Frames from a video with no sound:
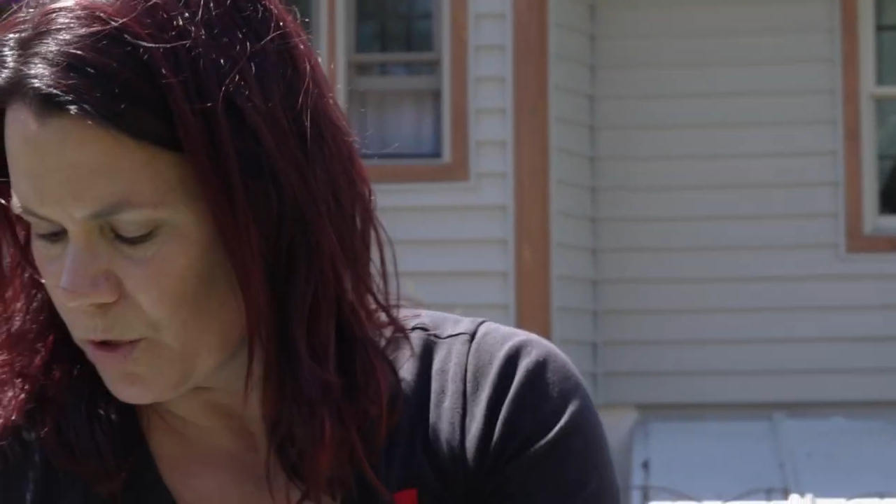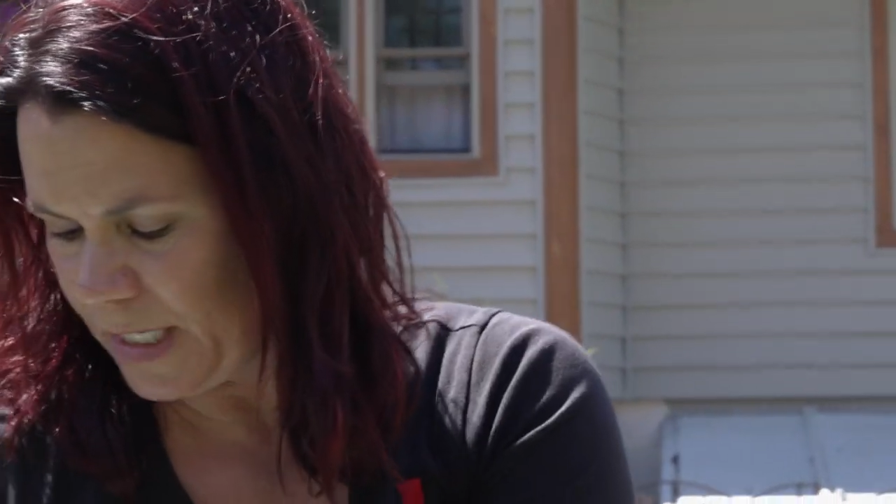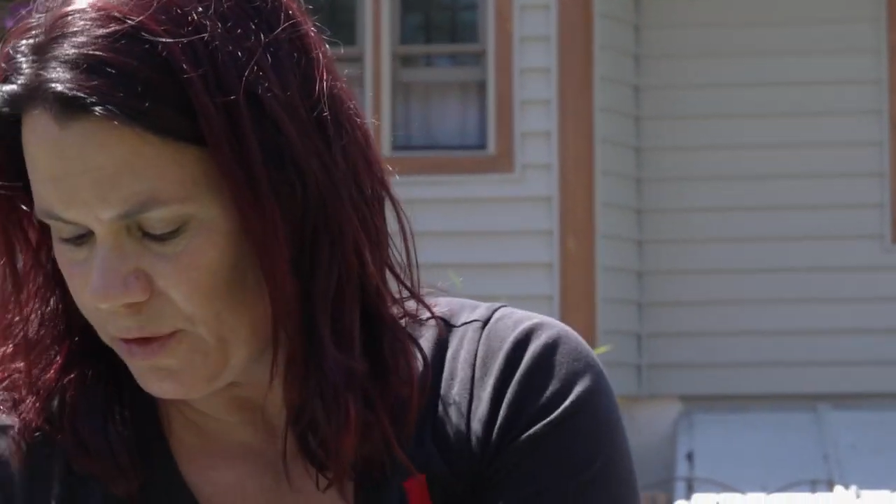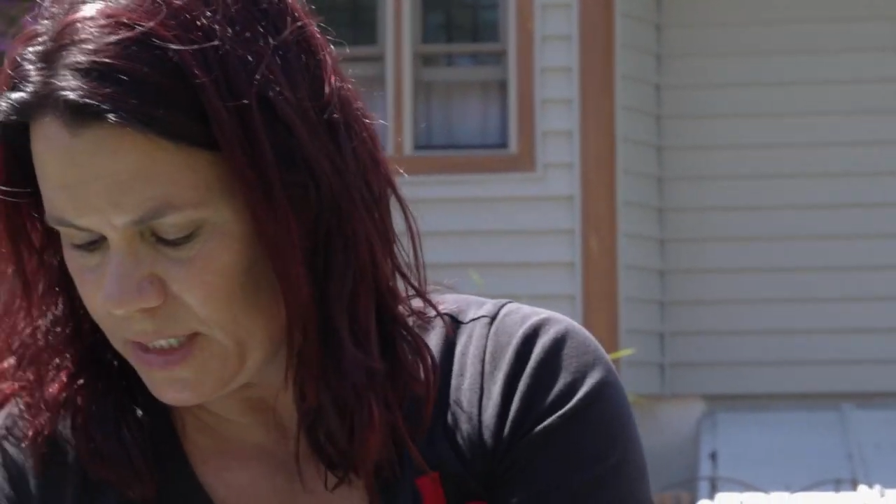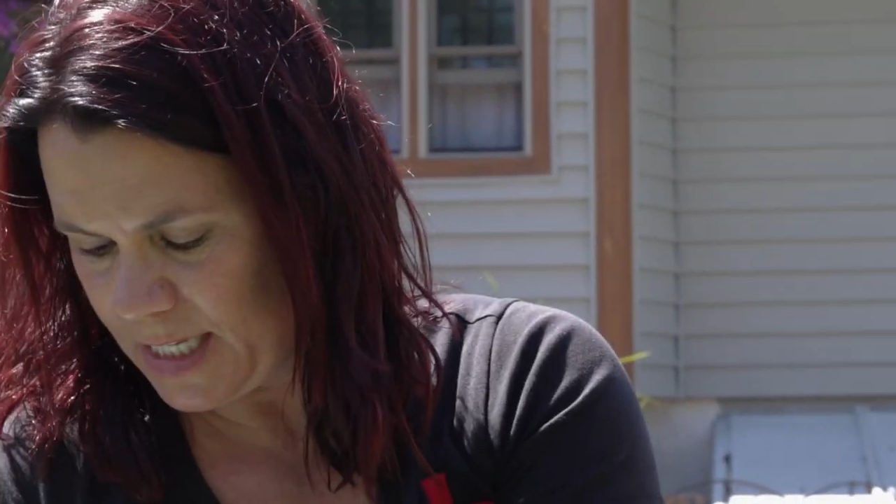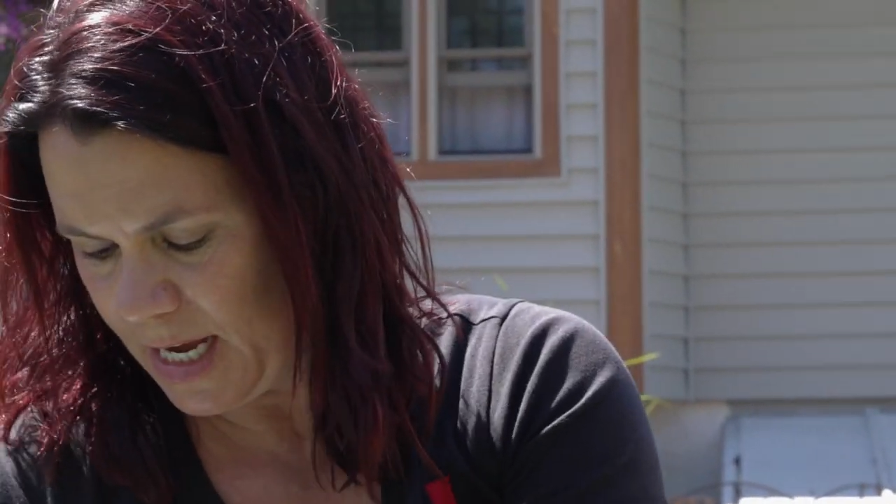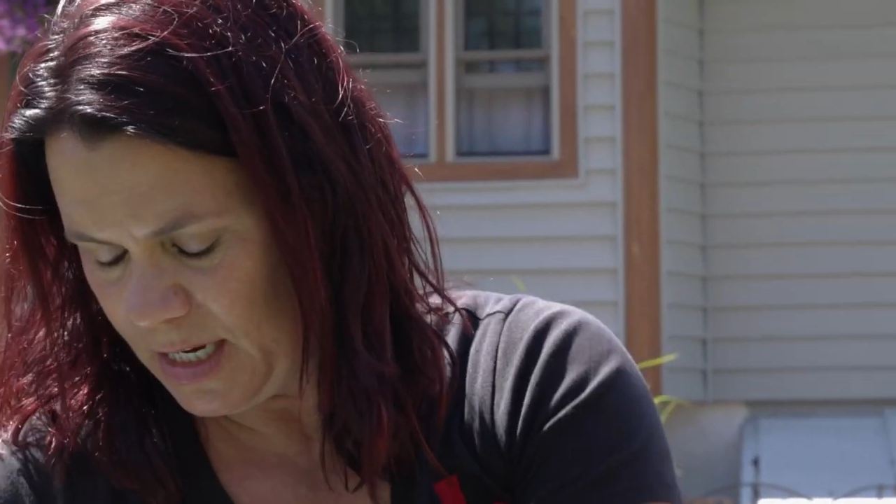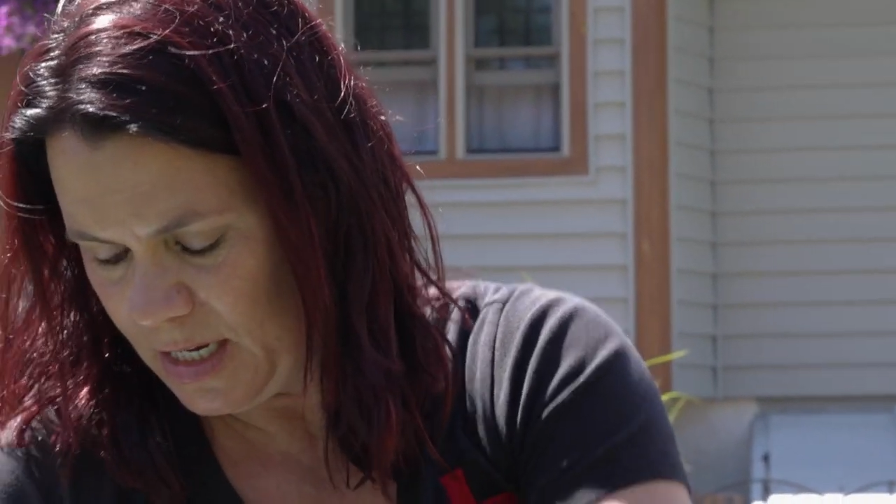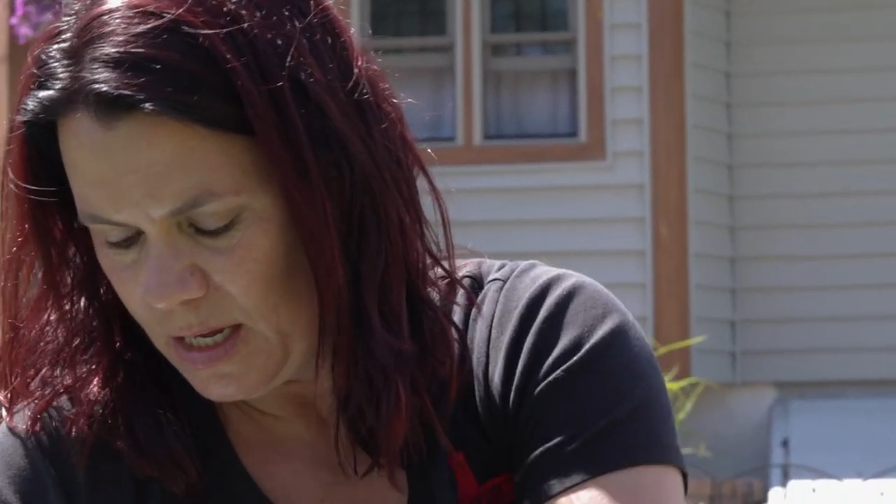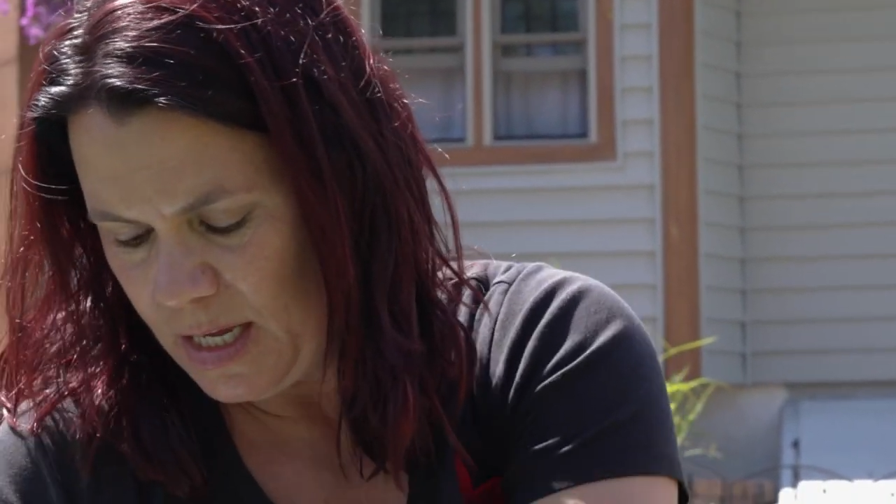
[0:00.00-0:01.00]
or
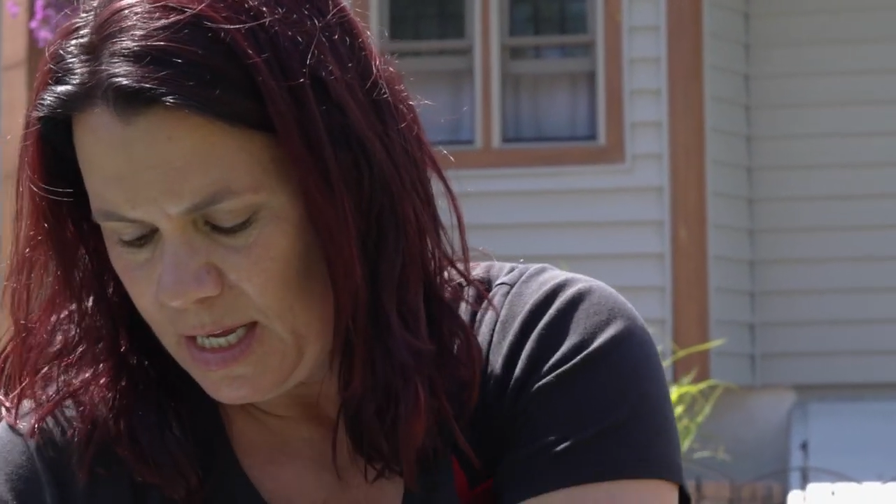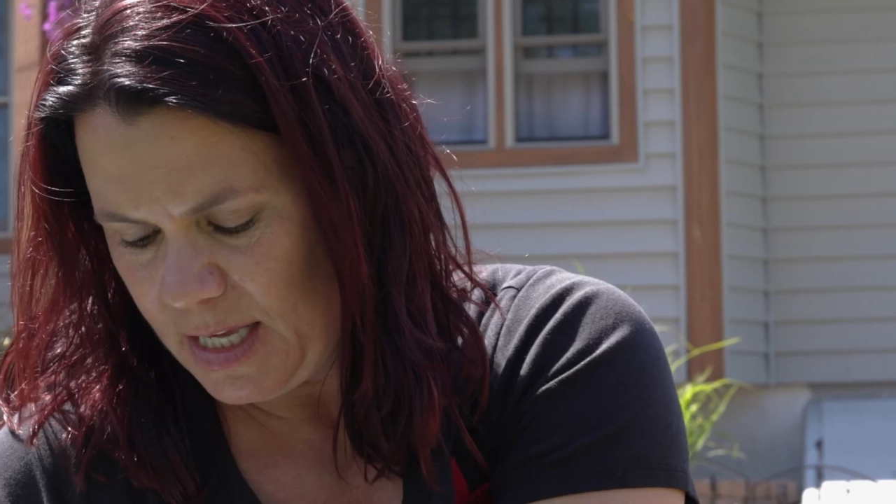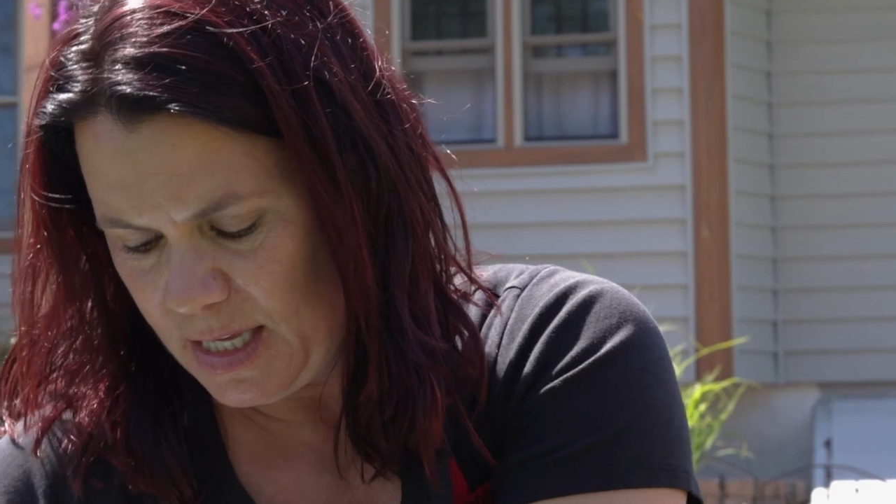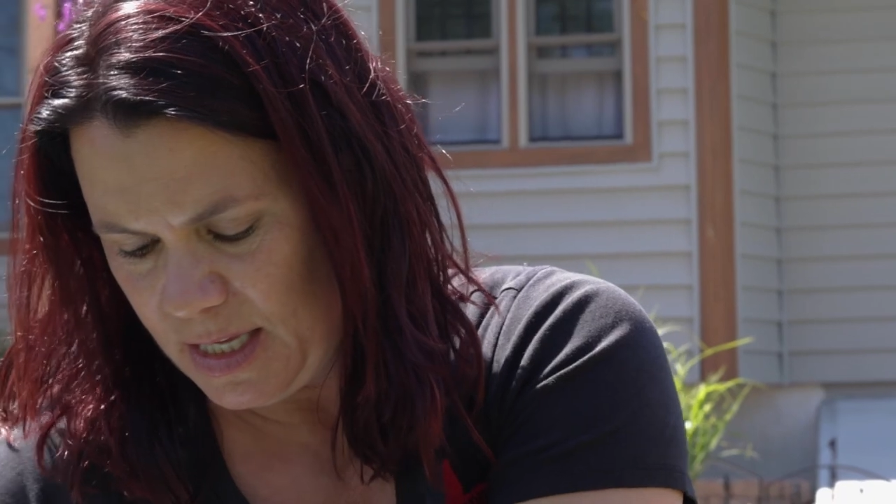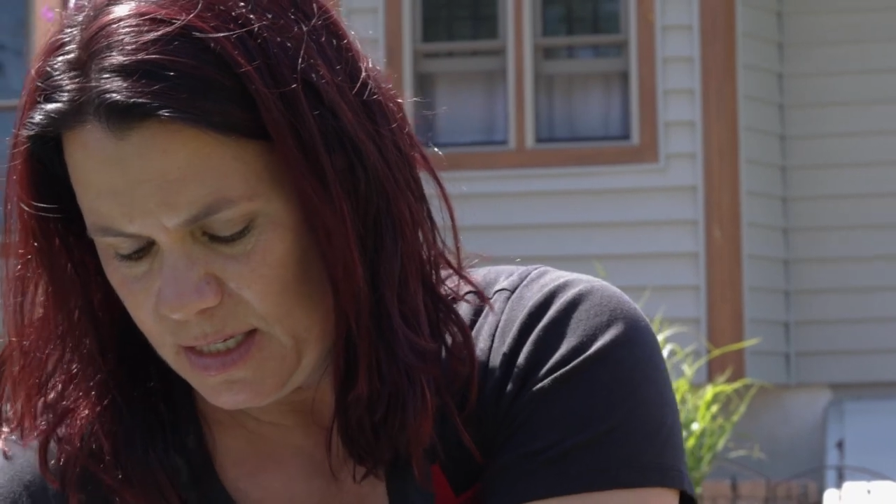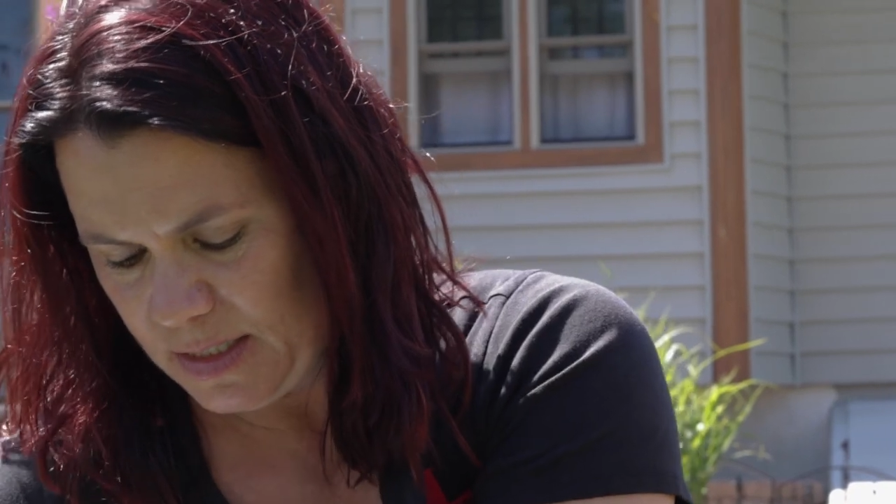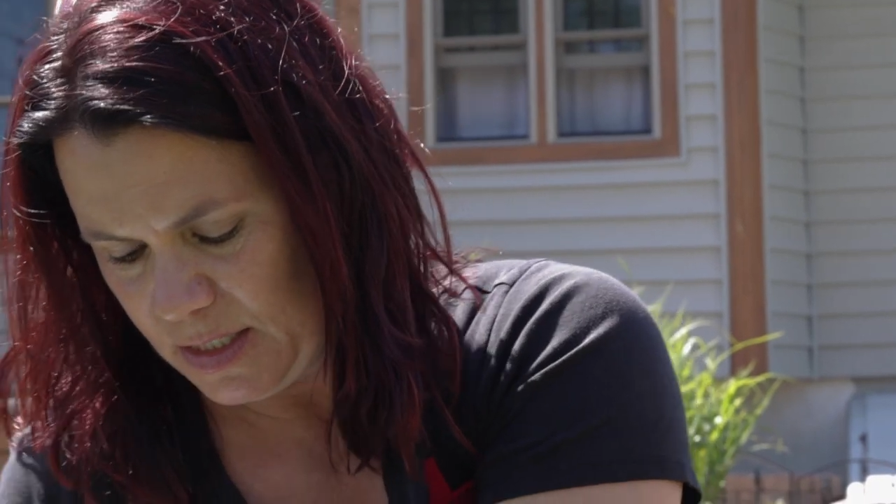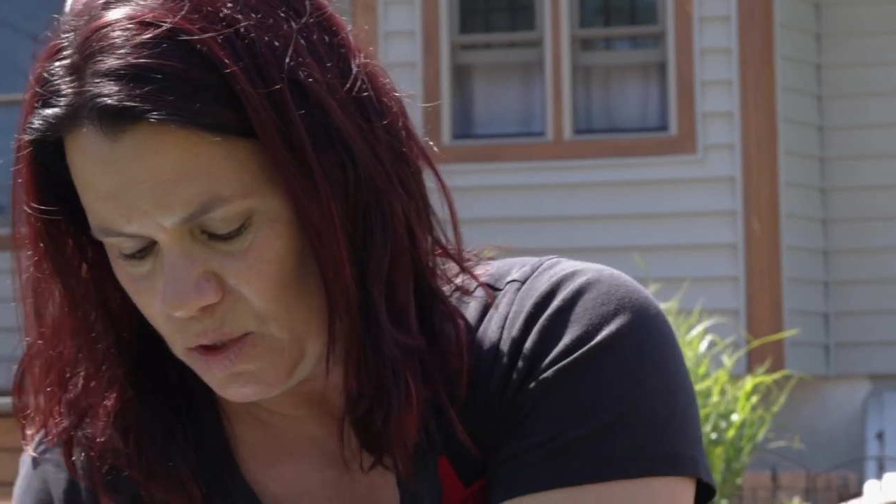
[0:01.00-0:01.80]
irritating is